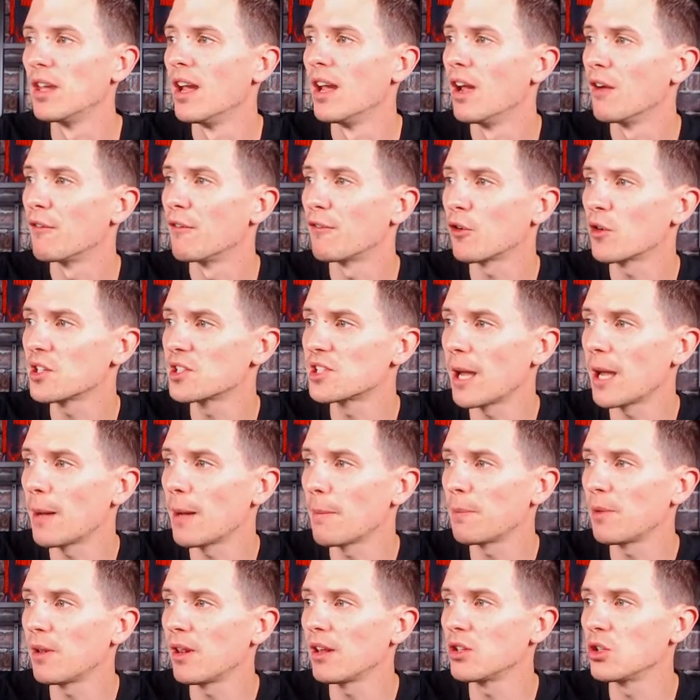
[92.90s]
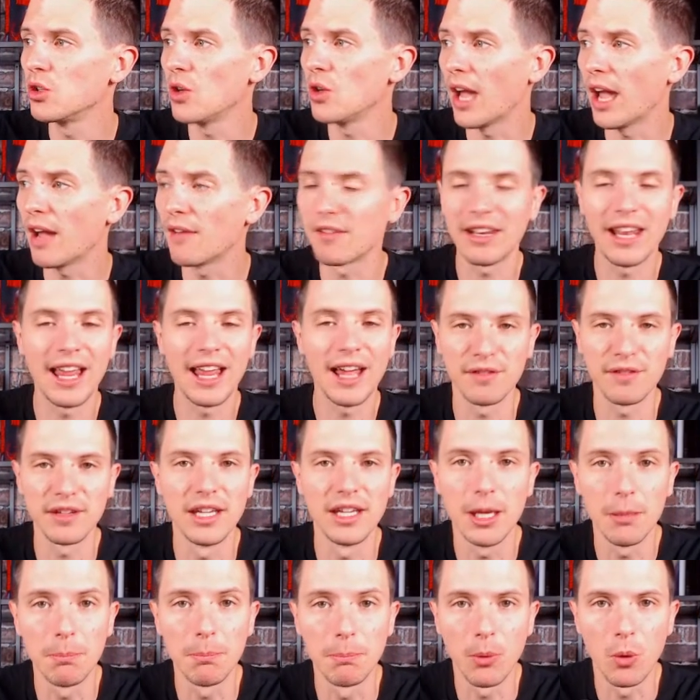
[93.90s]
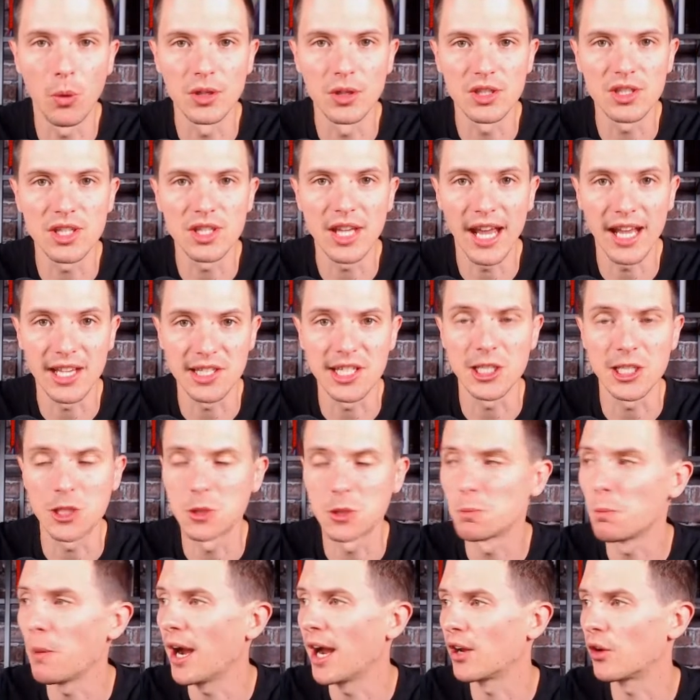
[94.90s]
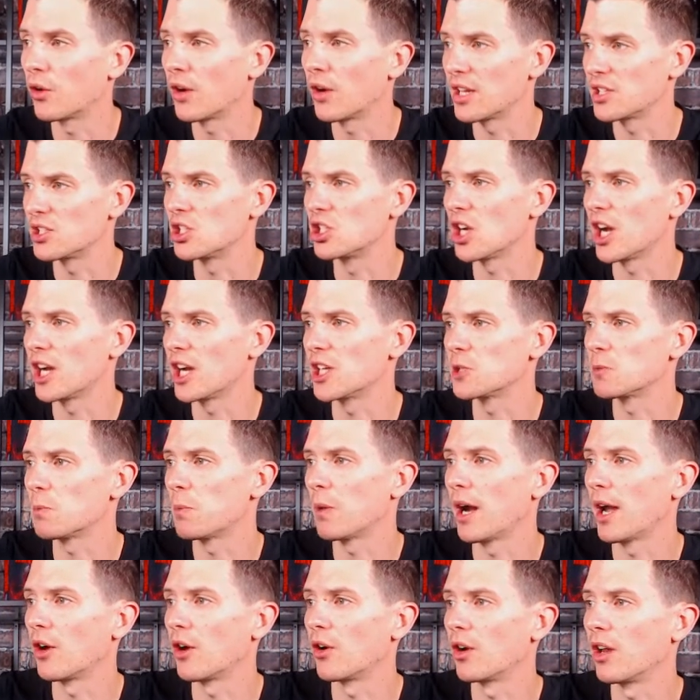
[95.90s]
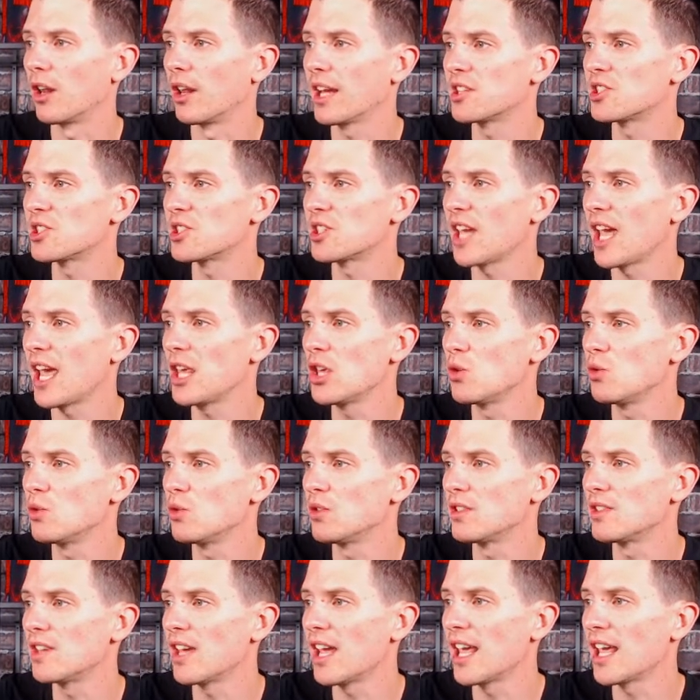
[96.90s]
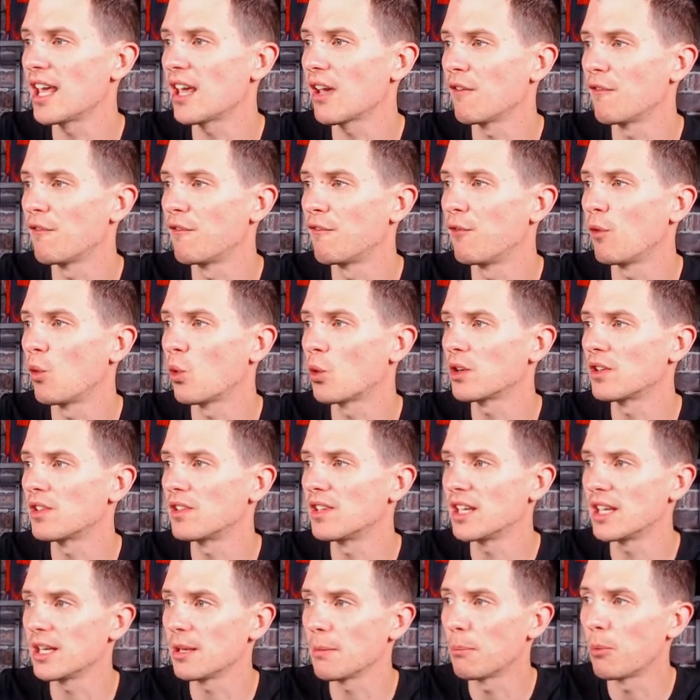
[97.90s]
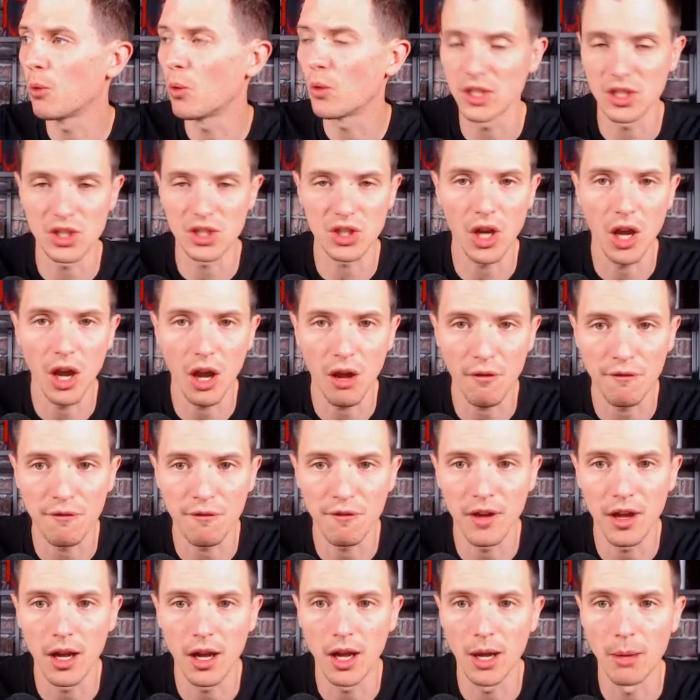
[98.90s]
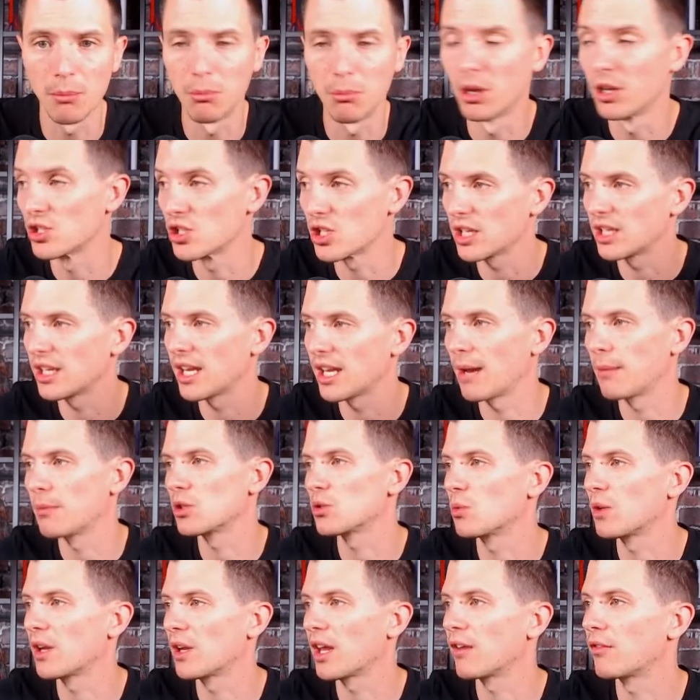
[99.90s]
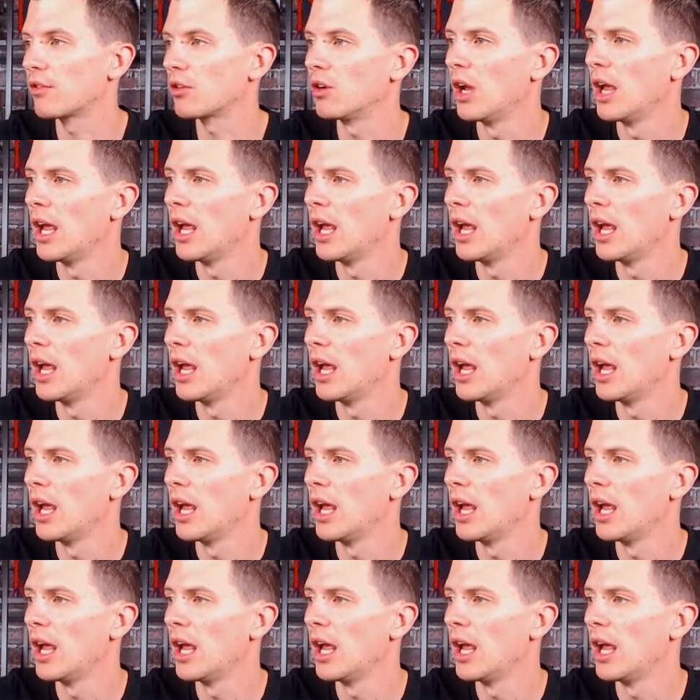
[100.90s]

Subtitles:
for example, you have 11 hit points as a spider, as a giant spider. Let's say you take 14 points of bludgeoning damage, whatever,